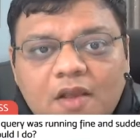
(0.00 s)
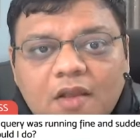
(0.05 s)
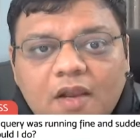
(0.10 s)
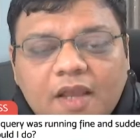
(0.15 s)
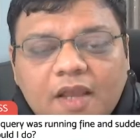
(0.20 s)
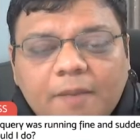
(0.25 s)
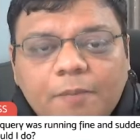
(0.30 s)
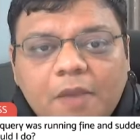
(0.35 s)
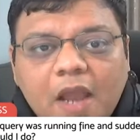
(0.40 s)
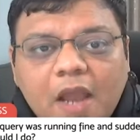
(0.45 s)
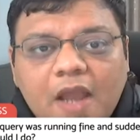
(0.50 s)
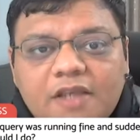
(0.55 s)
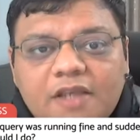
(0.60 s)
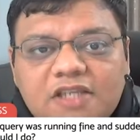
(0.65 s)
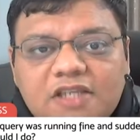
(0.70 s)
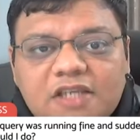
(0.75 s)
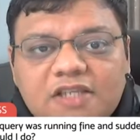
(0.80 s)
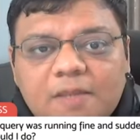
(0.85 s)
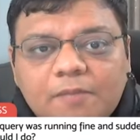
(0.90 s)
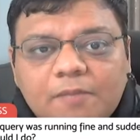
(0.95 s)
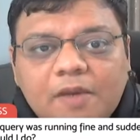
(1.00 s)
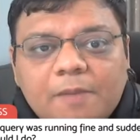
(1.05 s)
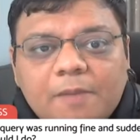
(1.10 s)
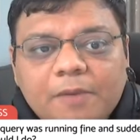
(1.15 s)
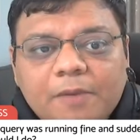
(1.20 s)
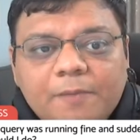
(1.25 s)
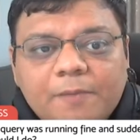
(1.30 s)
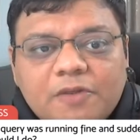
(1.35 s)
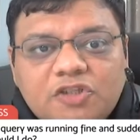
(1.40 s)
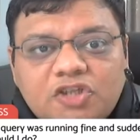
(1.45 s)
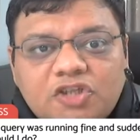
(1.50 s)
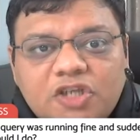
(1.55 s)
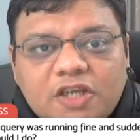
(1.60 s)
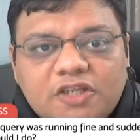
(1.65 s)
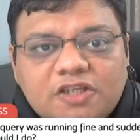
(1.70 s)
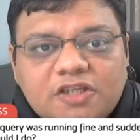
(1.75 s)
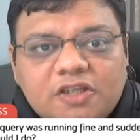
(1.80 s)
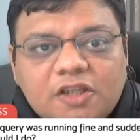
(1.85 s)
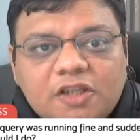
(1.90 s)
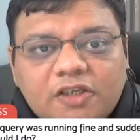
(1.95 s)
Like I see sometimes people
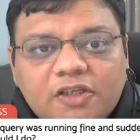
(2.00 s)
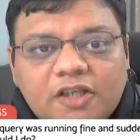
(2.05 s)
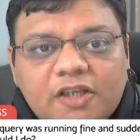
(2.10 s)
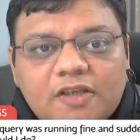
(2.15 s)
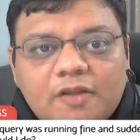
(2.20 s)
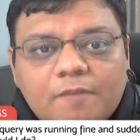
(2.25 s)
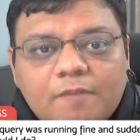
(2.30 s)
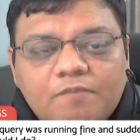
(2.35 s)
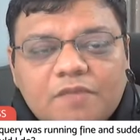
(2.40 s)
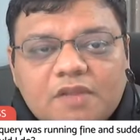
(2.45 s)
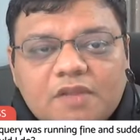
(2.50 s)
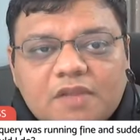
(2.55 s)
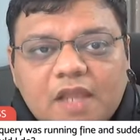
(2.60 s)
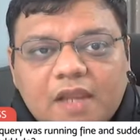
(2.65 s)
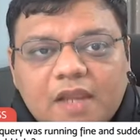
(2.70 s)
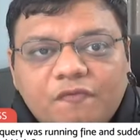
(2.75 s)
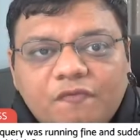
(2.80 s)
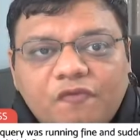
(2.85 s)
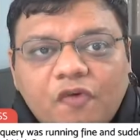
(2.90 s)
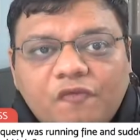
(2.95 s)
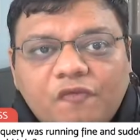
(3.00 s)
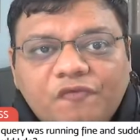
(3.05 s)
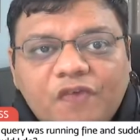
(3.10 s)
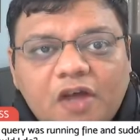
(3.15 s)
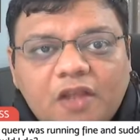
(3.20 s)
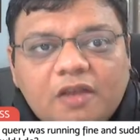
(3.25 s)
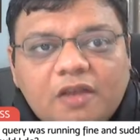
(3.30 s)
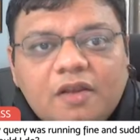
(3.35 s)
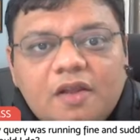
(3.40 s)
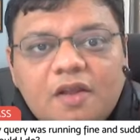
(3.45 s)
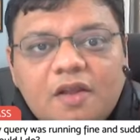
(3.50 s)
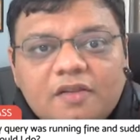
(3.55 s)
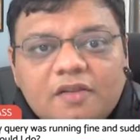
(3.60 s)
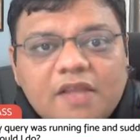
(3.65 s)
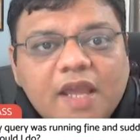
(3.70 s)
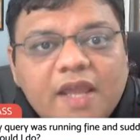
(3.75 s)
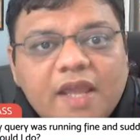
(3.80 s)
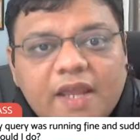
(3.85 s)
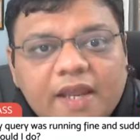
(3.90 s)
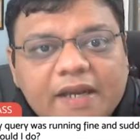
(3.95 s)
changing like for fun,
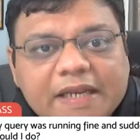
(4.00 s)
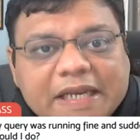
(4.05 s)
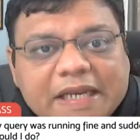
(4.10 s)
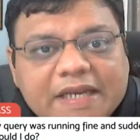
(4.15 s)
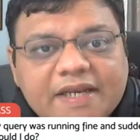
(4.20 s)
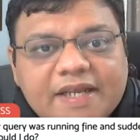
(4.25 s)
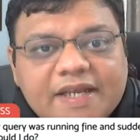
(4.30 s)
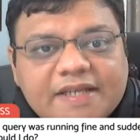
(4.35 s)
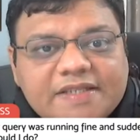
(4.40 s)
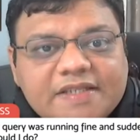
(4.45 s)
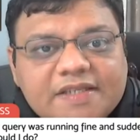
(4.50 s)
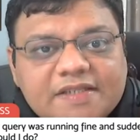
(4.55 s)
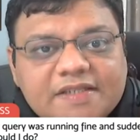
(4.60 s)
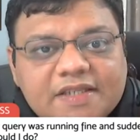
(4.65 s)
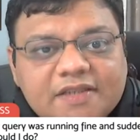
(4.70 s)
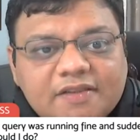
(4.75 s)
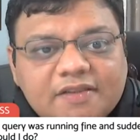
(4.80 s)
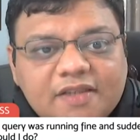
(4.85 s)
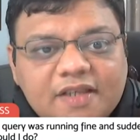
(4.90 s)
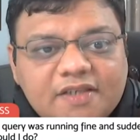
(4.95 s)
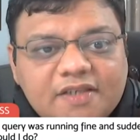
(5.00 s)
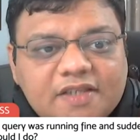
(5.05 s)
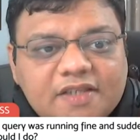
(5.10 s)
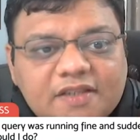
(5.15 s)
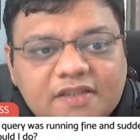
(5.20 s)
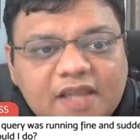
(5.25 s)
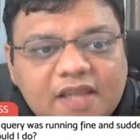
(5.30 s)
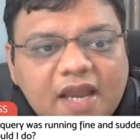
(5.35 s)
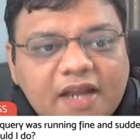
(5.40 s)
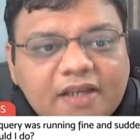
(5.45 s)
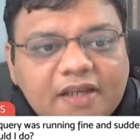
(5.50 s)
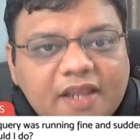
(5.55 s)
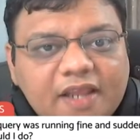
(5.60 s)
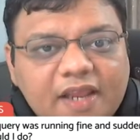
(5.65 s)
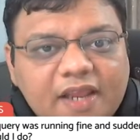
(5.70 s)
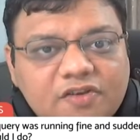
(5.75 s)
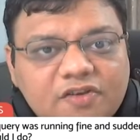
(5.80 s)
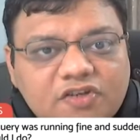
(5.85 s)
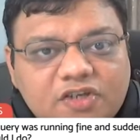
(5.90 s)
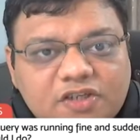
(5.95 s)
add indexes and things, and that
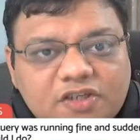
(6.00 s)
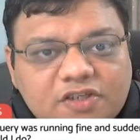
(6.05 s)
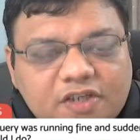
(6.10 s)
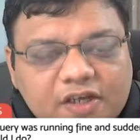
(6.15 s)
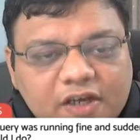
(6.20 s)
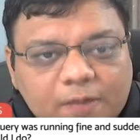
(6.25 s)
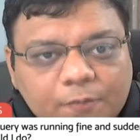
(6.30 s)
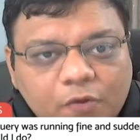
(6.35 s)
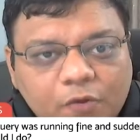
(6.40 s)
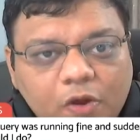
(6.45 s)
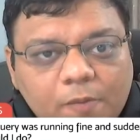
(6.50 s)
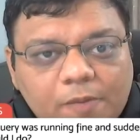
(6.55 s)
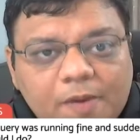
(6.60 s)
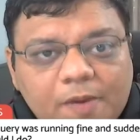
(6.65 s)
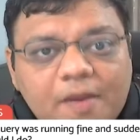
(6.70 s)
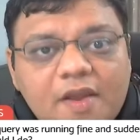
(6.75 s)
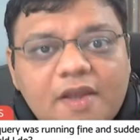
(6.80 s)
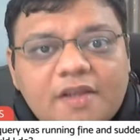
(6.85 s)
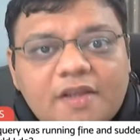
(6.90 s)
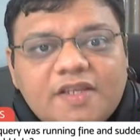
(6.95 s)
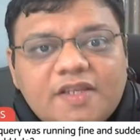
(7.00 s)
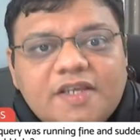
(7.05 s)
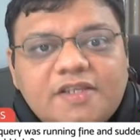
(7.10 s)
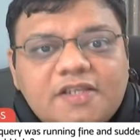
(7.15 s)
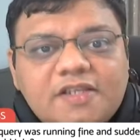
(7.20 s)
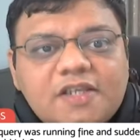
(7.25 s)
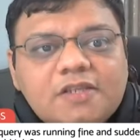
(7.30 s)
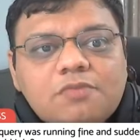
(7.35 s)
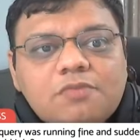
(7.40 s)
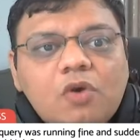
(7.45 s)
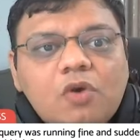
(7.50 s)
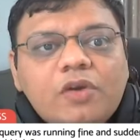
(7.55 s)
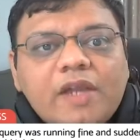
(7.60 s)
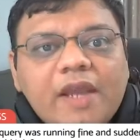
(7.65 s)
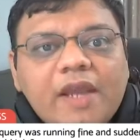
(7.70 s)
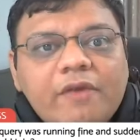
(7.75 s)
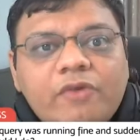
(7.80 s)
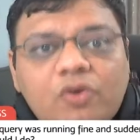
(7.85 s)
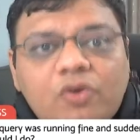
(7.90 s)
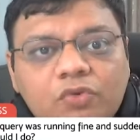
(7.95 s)
can just create problem. This is what
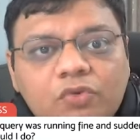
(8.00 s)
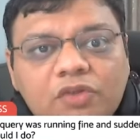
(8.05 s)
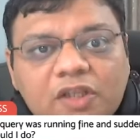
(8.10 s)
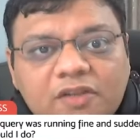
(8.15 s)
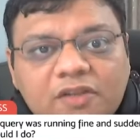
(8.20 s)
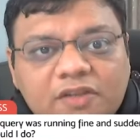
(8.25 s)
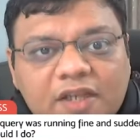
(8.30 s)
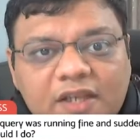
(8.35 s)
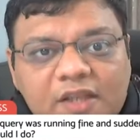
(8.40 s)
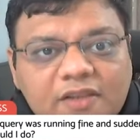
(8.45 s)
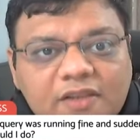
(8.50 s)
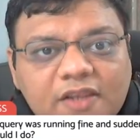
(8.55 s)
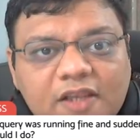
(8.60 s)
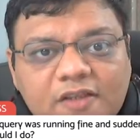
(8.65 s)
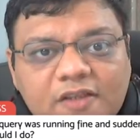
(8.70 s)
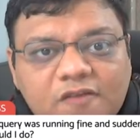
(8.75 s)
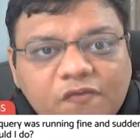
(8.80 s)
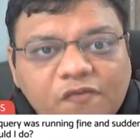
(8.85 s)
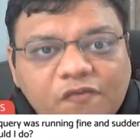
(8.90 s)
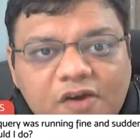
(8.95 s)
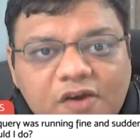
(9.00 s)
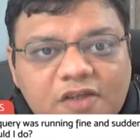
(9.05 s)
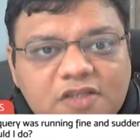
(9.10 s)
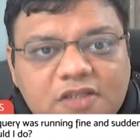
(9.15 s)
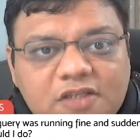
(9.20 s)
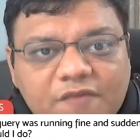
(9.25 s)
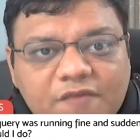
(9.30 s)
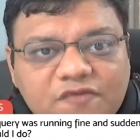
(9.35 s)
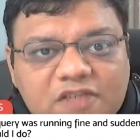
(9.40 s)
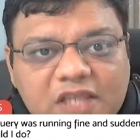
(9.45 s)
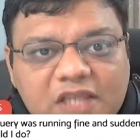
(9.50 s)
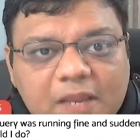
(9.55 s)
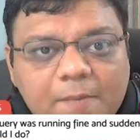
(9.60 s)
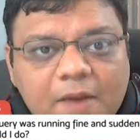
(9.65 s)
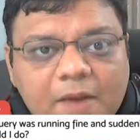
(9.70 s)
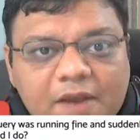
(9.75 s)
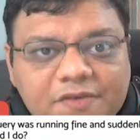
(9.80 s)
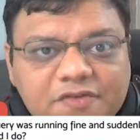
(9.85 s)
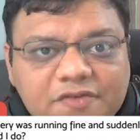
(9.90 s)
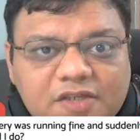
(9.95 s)
I do, the three things first. If schema
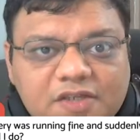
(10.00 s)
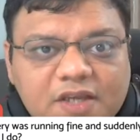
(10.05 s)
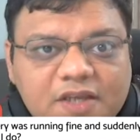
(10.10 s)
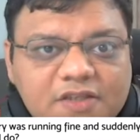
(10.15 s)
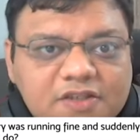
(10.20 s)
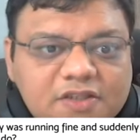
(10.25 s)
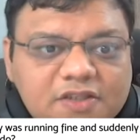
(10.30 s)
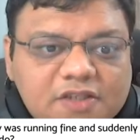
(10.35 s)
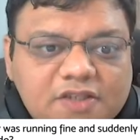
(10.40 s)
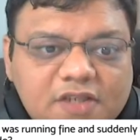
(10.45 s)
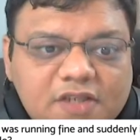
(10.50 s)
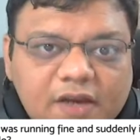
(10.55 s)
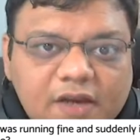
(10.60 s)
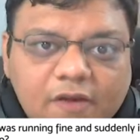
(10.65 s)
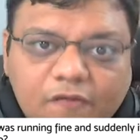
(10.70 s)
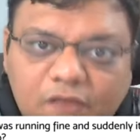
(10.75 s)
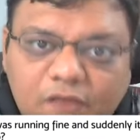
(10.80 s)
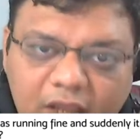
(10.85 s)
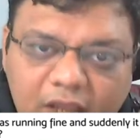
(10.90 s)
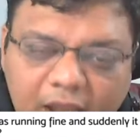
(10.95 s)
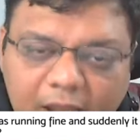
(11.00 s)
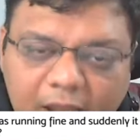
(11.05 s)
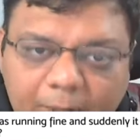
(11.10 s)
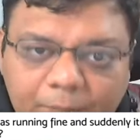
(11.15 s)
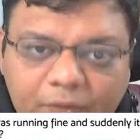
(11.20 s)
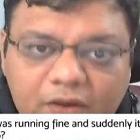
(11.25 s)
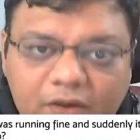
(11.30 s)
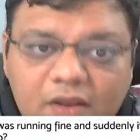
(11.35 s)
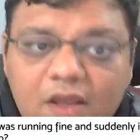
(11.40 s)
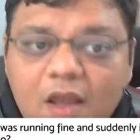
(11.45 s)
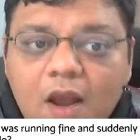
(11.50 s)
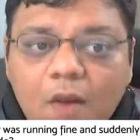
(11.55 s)
is changed, this kind of thing happen.